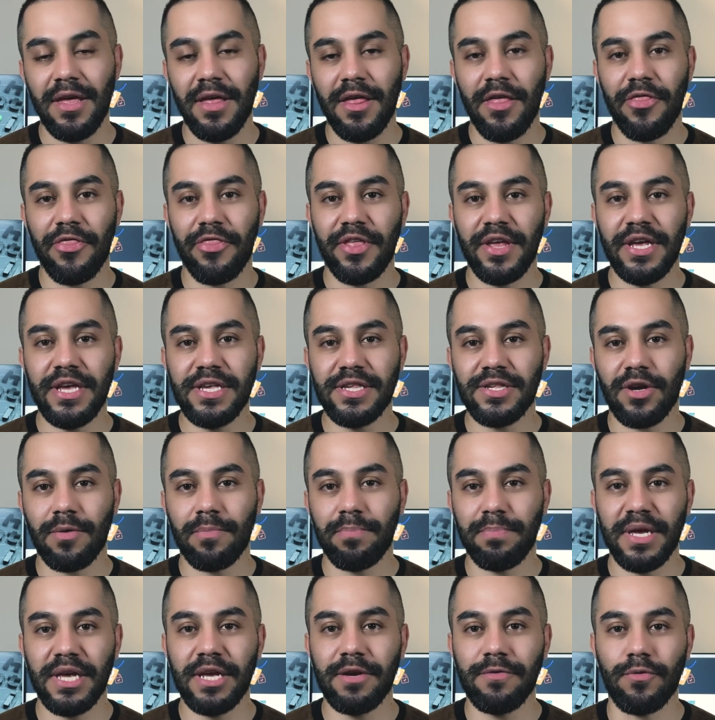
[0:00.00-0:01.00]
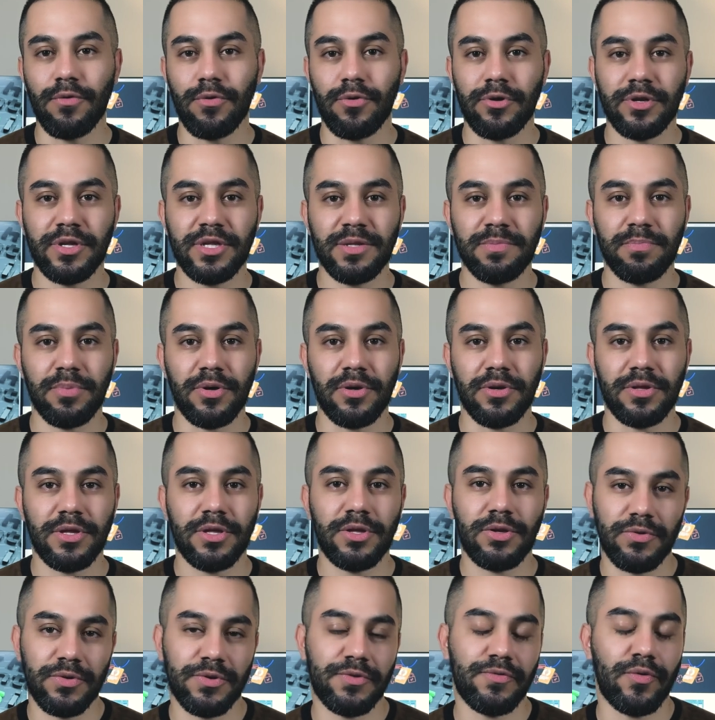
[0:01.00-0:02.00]
These are big words, but
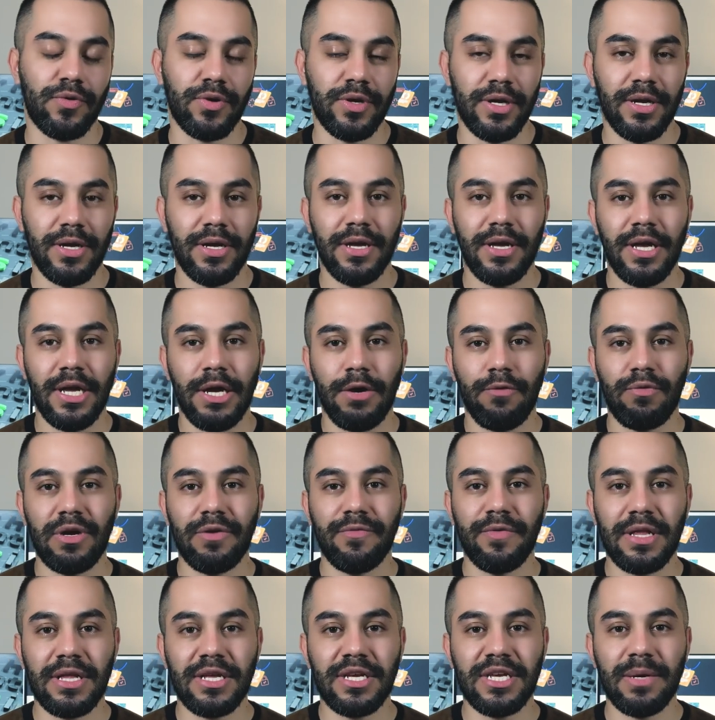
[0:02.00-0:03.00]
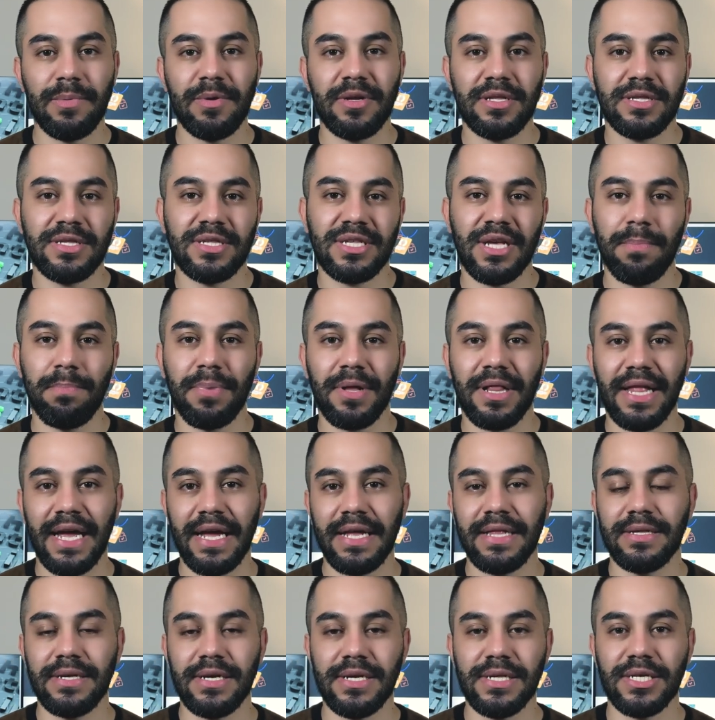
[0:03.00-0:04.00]
don't worry, we will keep it simple
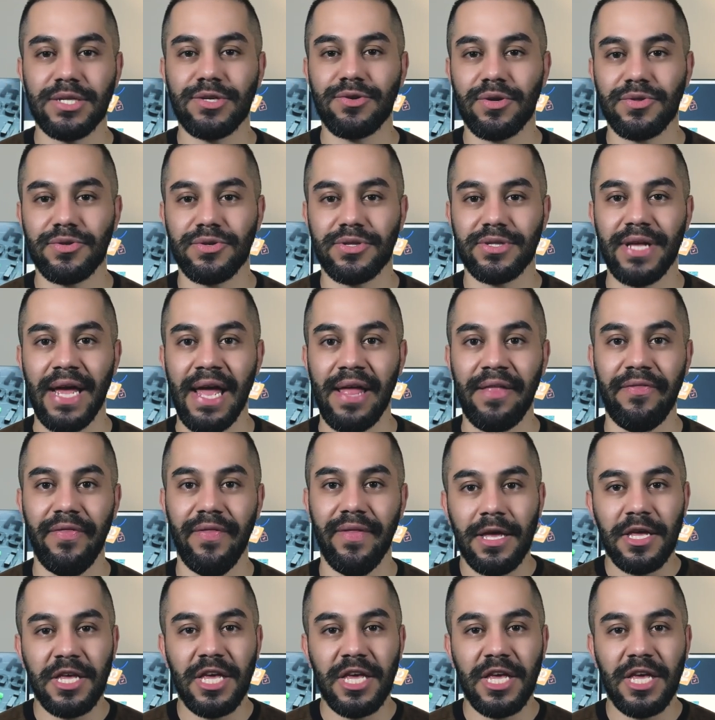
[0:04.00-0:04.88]
and easy to understand.